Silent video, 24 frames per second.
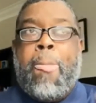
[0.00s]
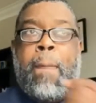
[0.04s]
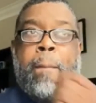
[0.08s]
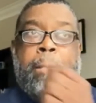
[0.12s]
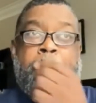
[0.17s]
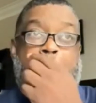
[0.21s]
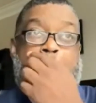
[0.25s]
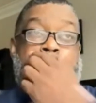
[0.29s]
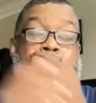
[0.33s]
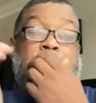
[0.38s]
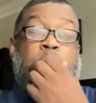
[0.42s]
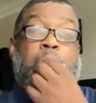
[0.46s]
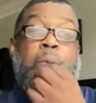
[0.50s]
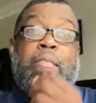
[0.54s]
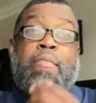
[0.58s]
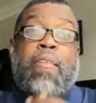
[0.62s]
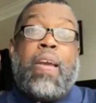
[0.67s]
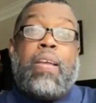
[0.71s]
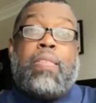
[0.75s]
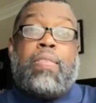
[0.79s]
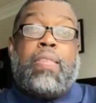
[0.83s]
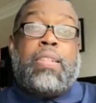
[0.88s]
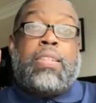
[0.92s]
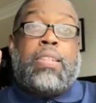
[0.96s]
Because we
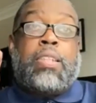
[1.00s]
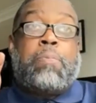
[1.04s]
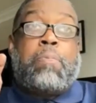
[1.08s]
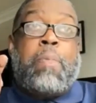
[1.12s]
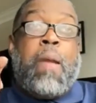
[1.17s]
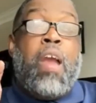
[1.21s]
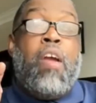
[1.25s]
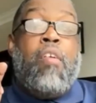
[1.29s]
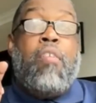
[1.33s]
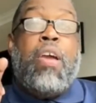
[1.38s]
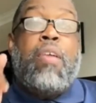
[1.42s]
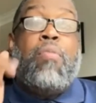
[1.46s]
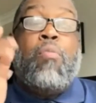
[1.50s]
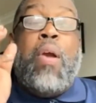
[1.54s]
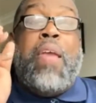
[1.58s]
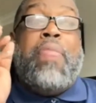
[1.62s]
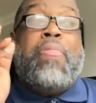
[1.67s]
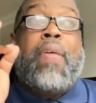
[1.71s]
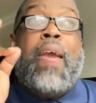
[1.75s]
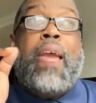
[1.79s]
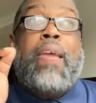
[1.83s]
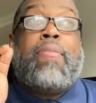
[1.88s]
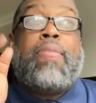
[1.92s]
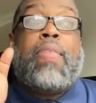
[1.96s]
think
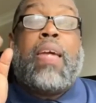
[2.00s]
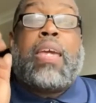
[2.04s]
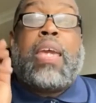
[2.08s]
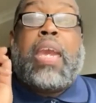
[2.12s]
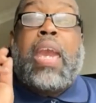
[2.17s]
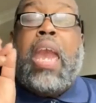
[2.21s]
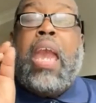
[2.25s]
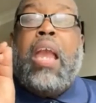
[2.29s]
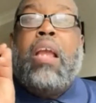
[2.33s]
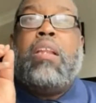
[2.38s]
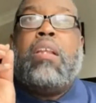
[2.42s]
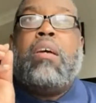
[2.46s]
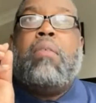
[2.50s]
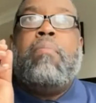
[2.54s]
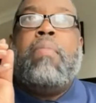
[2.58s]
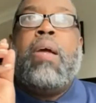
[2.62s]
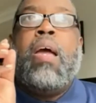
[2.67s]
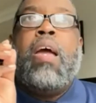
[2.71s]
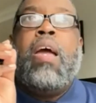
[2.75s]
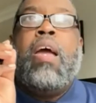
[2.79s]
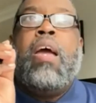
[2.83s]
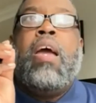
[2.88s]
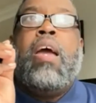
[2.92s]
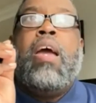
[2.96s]
the kingdom
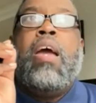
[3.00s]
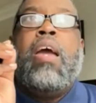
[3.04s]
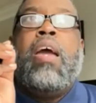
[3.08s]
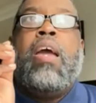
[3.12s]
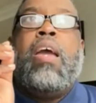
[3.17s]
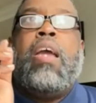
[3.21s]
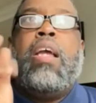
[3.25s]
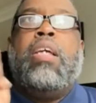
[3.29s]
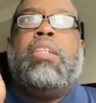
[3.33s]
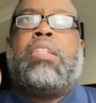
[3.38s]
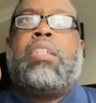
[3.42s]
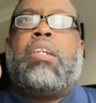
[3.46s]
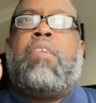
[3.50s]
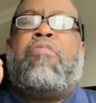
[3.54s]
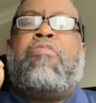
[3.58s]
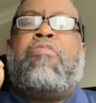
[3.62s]
is a